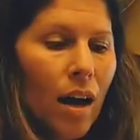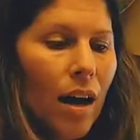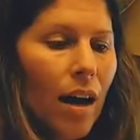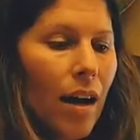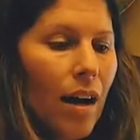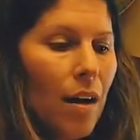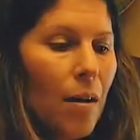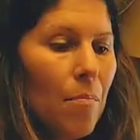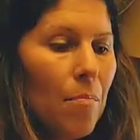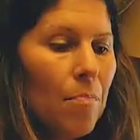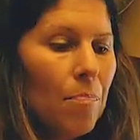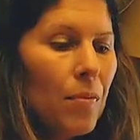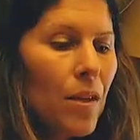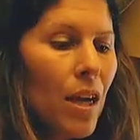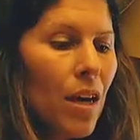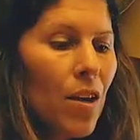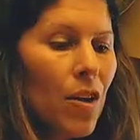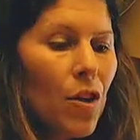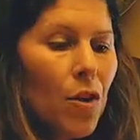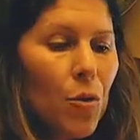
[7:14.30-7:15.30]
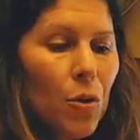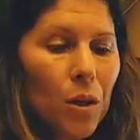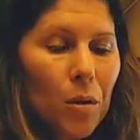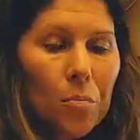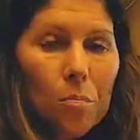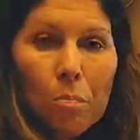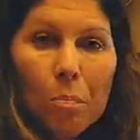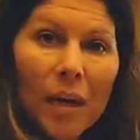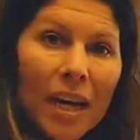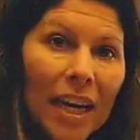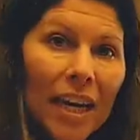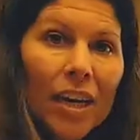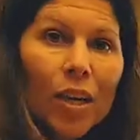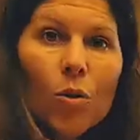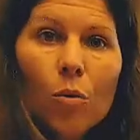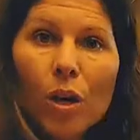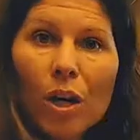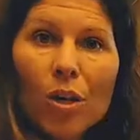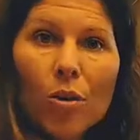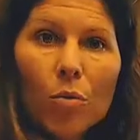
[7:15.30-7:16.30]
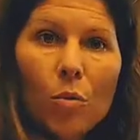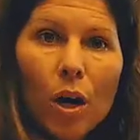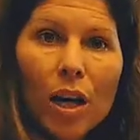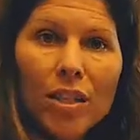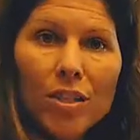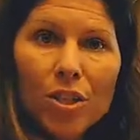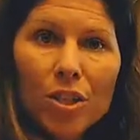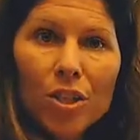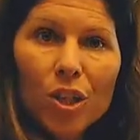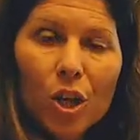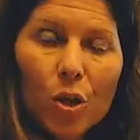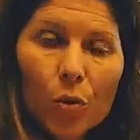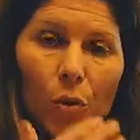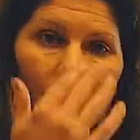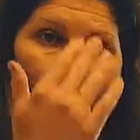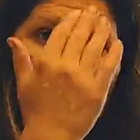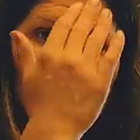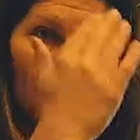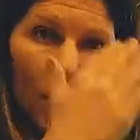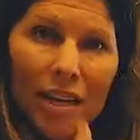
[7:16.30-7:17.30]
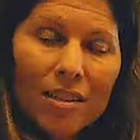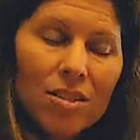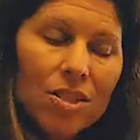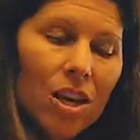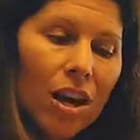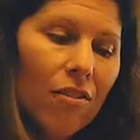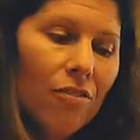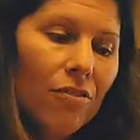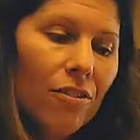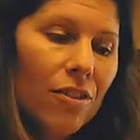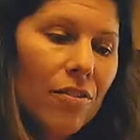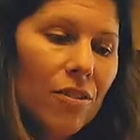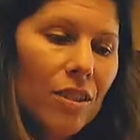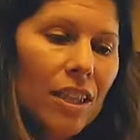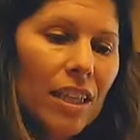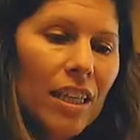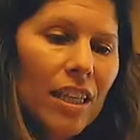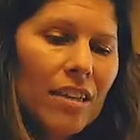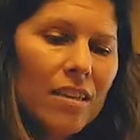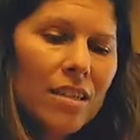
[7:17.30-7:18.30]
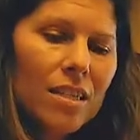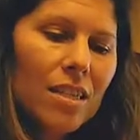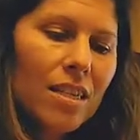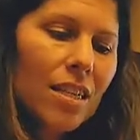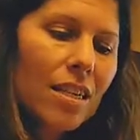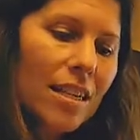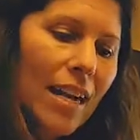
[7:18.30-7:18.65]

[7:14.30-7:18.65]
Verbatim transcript: um, you can pick what you want to go in based off of a list.